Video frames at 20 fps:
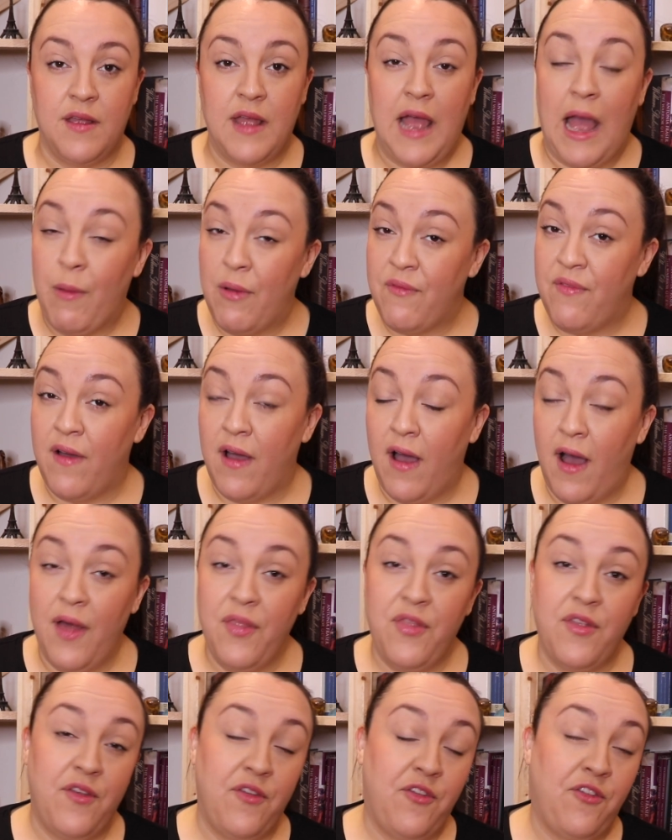However,
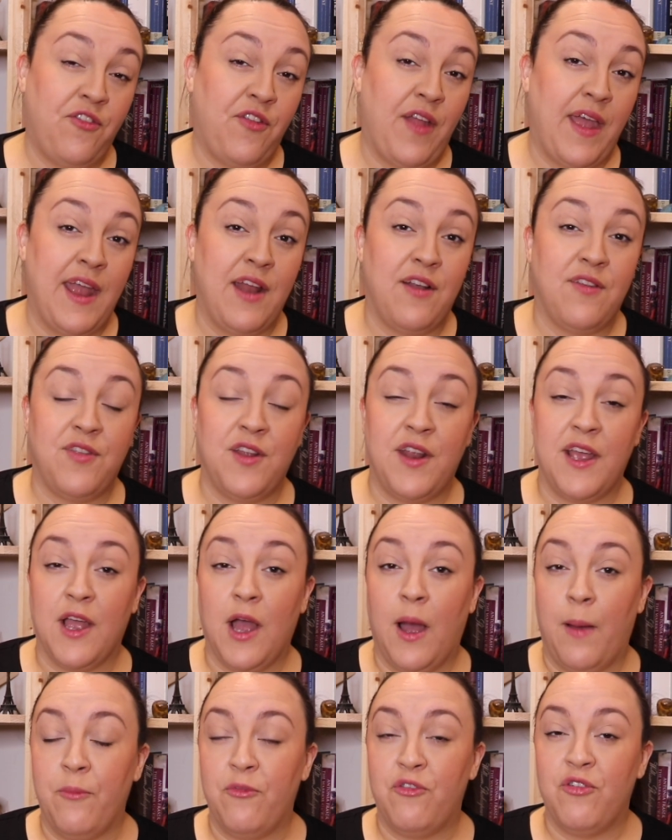others state that it
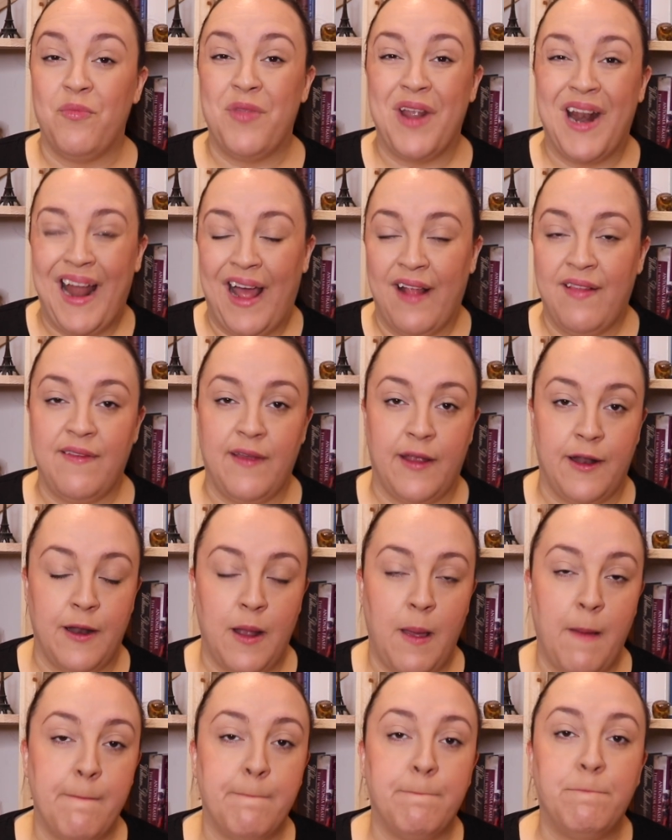comes from the Latin
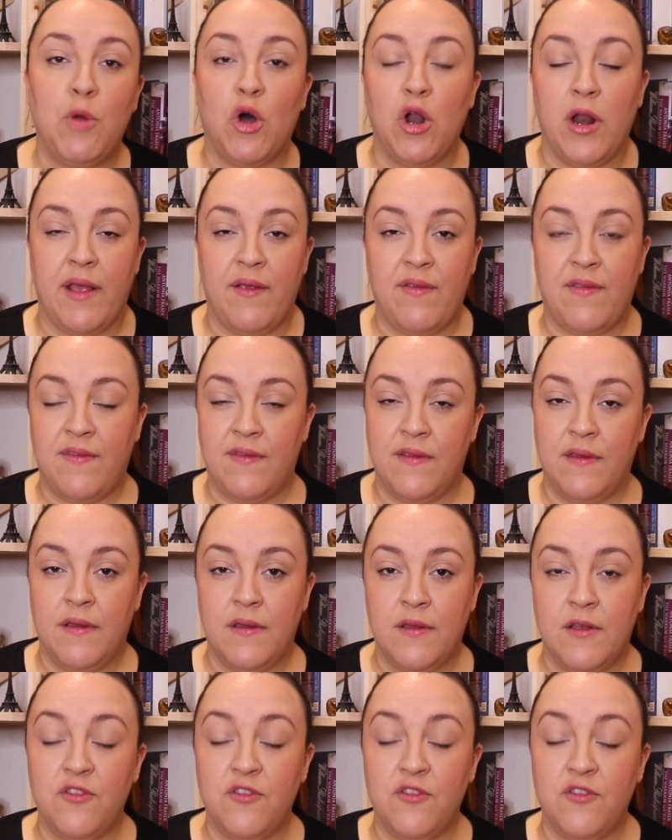mollis,